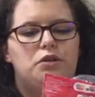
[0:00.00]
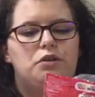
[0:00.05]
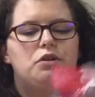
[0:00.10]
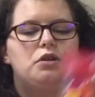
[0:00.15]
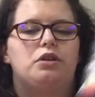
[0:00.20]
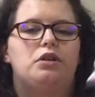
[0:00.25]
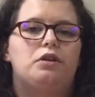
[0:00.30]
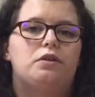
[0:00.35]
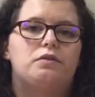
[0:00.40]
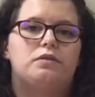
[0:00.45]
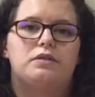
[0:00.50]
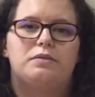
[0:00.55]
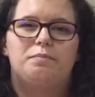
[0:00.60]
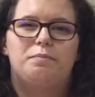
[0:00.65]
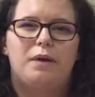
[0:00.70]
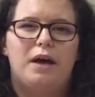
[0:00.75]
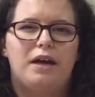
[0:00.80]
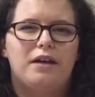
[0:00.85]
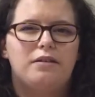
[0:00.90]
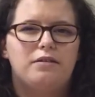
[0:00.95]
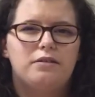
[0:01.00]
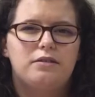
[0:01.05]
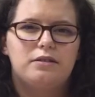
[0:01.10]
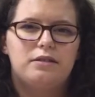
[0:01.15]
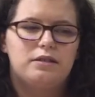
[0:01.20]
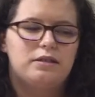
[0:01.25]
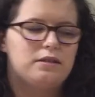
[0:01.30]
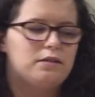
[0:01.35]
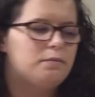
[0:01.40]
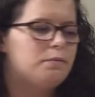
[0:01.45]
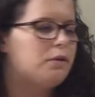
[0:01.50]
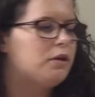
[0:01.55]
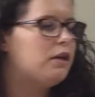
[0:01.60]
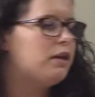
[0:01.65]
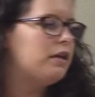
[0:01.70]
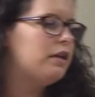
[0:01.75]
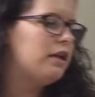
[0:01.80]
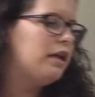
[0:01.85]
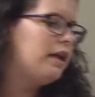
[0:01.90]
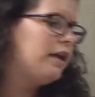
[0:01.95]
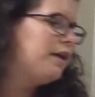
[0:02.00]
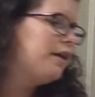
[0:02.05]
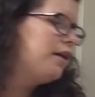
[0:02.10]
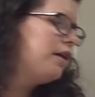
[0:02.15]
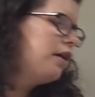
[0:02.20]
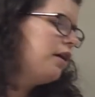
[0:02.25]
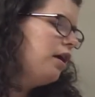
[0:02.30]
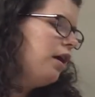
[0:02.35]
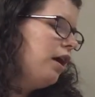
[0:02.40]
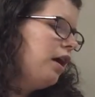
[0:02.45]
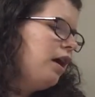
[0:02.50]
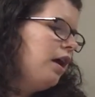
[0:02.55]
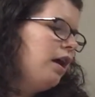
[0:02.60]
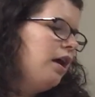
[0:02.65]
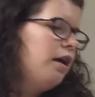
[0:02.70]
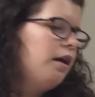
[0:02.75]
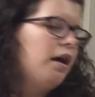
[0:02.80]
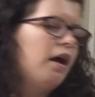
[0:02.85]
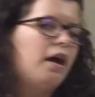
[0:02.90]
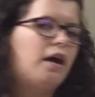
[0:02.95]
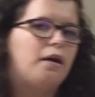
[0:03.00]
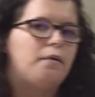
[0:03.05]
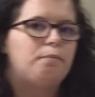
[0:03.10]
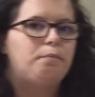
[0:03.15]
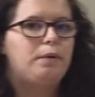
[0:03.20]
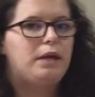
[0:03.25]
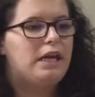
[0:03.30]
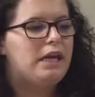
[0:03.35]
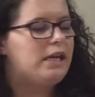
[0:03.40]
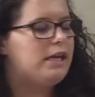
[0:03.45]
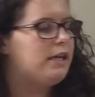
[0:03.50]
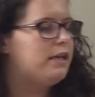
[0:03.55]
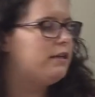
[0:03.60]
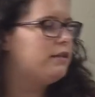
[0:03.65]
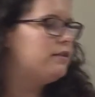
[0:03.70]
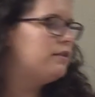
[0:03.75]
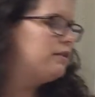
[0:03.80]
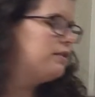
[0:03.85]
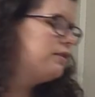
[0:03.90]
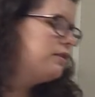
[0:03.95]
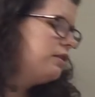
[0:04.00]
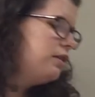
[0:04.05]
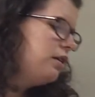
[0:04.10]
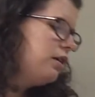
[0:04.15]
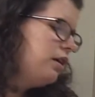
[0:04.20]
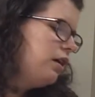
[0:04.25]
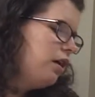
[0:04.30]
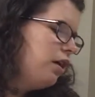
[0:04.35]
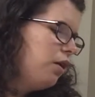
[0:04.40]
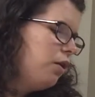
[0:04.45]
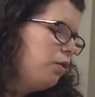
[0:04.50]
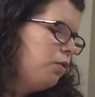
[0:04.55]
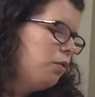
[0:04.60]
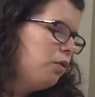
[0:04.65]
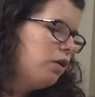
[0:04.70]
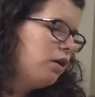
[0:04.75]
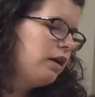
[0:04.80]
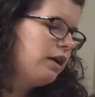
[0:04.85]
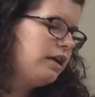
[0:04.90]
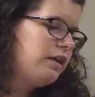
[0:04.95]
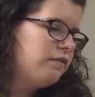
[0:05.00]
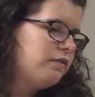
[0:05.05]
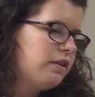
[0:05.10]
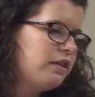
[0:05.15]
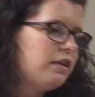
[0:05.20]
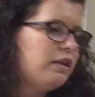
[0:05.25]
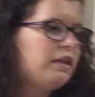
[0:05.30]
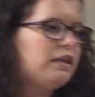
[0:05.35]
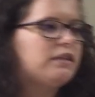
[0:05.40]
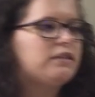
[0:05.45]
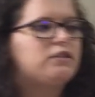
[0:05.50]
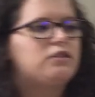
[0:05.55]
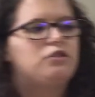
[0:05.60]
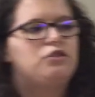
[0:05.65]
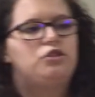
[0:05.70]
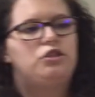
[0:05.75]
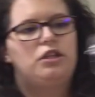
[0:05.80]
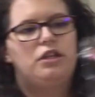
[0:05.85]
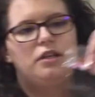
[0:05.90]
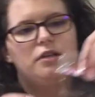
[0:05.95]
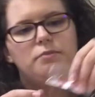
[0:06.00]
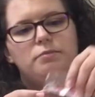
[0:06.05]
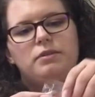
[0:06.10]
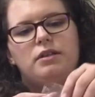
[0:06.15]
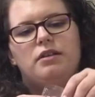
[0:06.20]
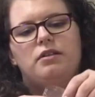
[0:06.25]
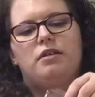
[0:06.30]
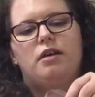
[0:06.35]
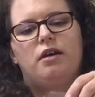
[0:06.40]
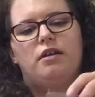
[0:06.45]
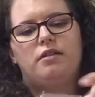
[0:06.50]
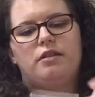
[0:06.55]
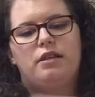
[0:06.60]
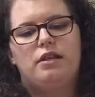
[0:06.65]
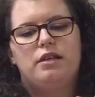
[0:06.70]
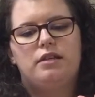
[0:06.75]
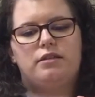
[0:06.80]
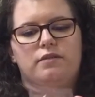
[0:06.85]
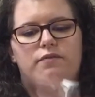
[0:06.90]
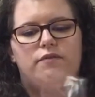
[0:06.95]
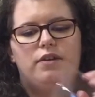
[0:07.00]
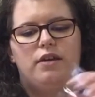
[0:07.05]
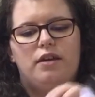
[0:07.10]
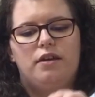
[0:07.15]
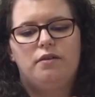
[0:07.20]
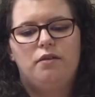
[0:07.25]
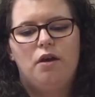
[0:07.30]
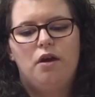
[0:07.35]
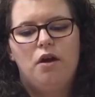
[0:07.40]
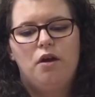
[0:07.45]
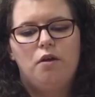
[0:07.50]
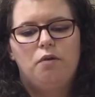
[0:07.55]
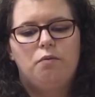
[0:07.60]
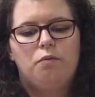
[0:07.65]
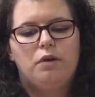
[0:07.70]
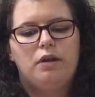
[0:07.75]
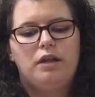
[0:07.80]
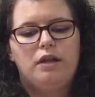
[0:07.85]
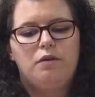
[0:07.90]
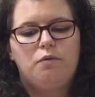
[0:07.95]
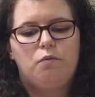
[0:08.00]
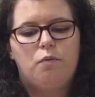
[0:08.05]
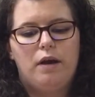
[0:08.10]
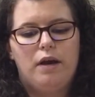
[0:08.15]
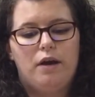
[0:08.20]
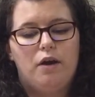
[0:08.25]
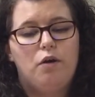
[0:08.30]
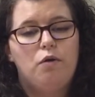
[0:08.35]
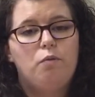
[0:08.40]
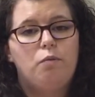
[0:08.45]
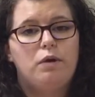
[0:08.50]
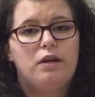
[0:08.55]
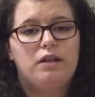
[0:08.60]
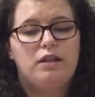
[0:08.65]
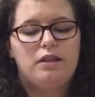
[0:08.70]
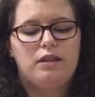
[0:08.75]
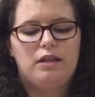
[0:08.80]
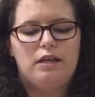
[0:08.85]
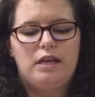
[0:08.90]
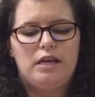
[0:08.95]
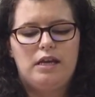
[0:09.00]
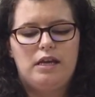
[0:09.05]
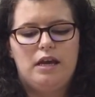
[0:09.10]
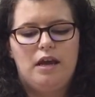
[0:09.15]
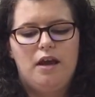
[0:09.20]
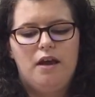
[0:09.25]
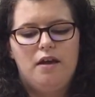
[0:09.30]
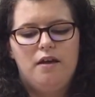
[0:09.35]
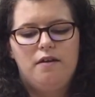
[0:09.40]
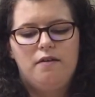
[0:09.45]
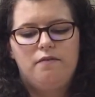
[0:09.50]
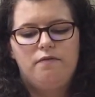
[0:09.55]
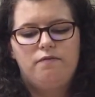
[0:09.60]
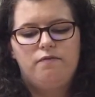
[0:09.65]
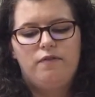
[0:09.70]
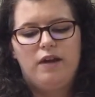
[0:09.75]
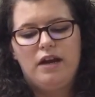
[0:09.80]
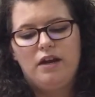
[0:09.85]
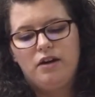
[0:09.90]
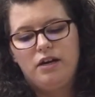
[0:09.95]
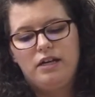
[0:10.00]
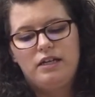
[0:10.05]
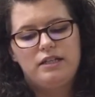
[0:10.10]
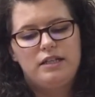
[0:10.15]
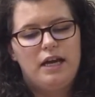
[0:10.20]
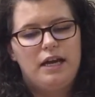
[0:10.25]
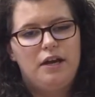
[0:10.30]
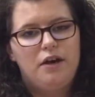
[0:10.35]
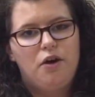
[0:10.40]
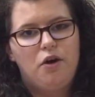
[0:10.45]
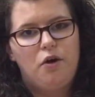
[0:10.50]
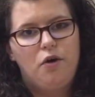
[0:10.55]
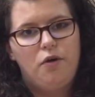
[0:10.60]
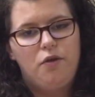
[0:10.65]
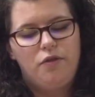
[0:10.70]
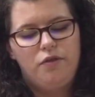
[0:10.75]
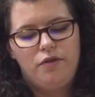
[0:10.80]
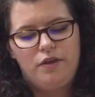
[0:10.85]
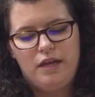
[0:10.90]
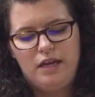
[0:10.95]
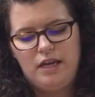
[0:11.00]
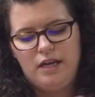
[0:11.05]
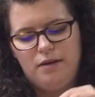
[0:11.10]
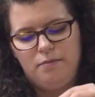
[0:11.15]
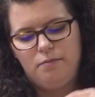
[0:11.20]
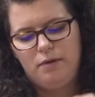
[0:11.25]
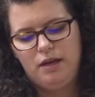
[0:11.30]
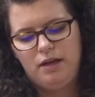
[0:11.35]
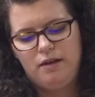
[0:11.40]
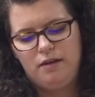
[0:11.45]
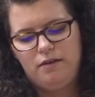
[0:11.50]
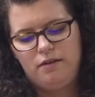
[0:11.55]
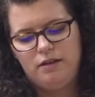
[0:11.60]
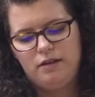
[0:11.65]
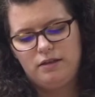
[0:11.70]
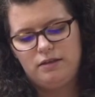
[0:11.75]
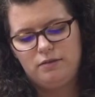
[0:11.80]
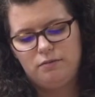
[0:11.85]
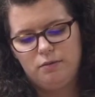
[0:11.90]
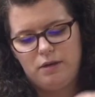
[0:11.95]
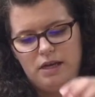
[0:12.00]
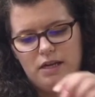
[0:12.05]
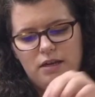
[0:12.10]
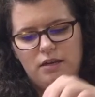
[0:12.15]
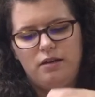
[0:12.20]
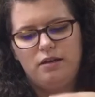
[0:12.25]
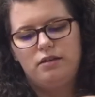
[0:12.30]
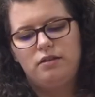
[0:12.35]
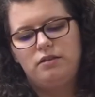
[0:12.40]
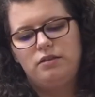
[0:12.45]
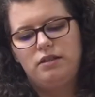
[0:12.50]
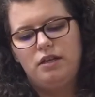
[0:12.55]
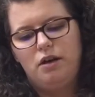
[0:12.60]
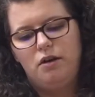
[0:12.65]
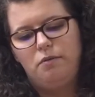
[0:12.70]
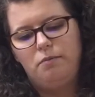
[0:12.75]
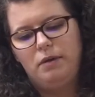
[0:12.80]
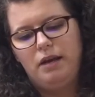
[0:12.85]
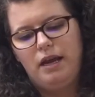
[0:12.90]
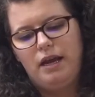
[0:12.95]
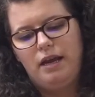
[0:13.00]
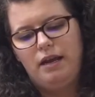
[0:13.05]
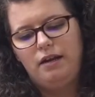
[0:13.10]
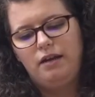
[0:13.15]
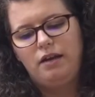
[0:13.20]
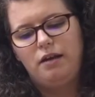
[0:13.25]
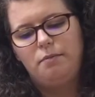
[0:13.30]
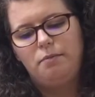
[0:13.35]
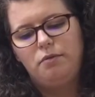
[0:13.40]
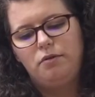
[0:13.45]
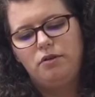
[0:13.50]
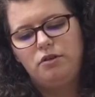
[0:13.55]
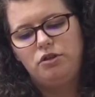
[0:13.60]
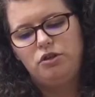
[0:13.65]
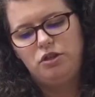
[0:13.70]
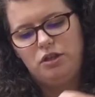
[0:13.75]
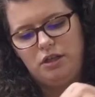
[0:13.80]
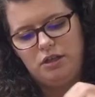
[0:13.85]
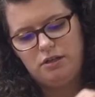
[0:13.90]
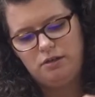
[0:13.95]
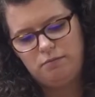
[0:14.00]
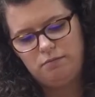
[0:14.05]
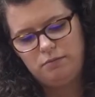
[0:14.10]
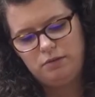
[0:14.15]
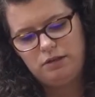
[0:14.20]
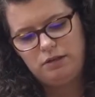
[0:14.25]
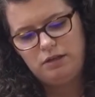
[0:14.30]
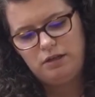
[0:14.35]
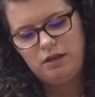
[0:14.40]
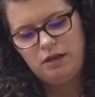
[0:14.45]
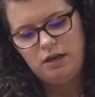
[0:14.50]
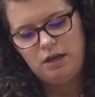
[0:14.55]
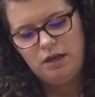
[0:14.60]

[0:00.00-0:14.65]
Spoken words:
you could use buttons to put in there, beads, or even these gems. I thought these fit really well with the Fairytale theme this week. And so I'm going to add a couple of gems